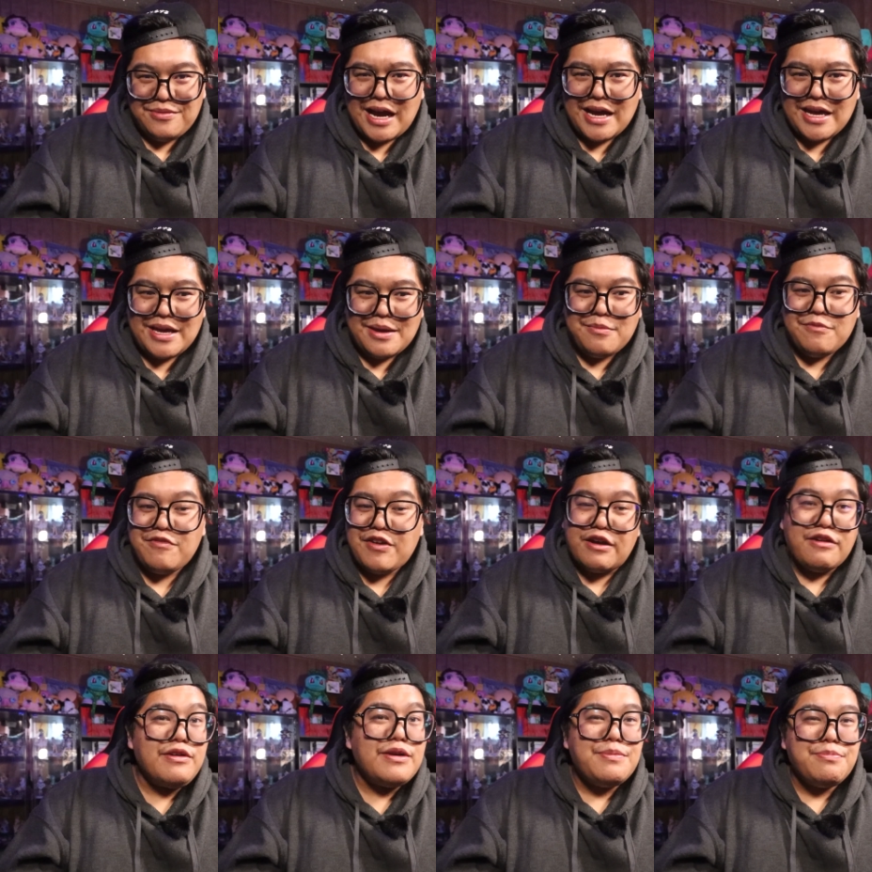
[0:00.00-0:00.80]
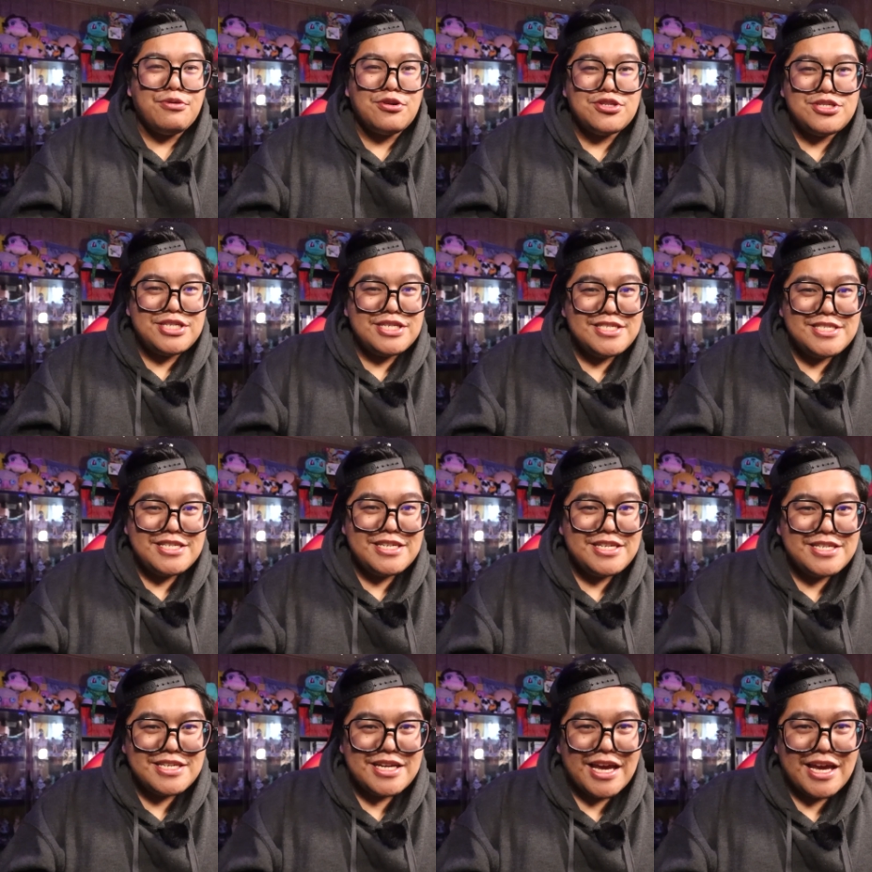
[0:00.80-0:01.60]
I am very
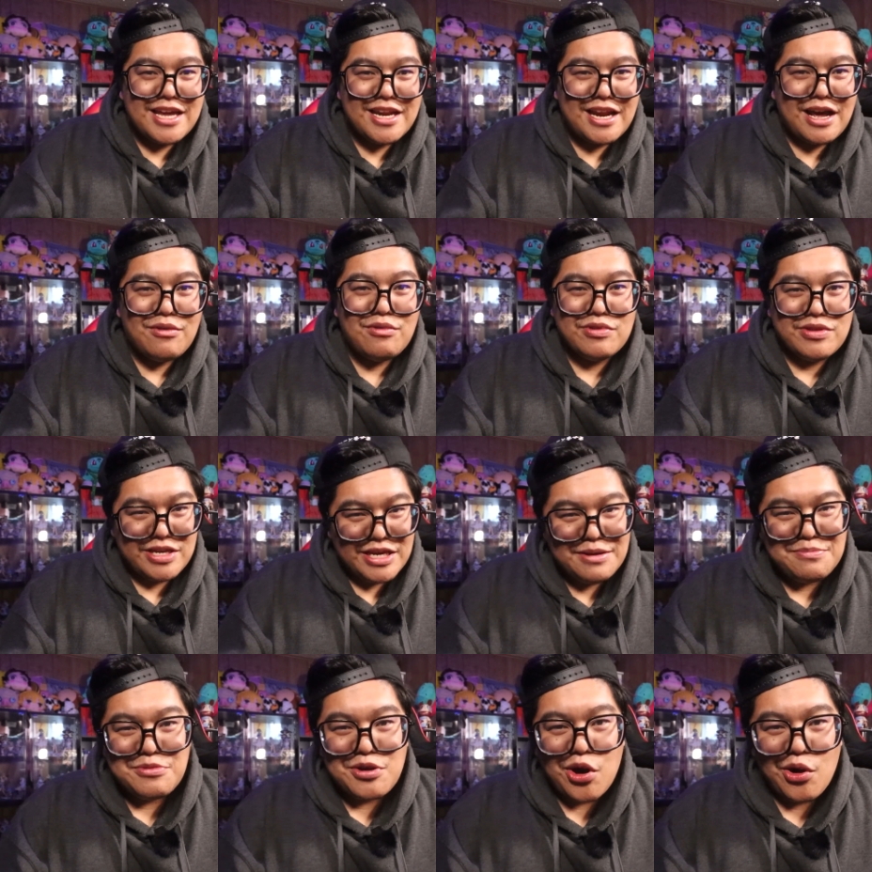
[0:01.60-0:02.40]
persistent, and I will keep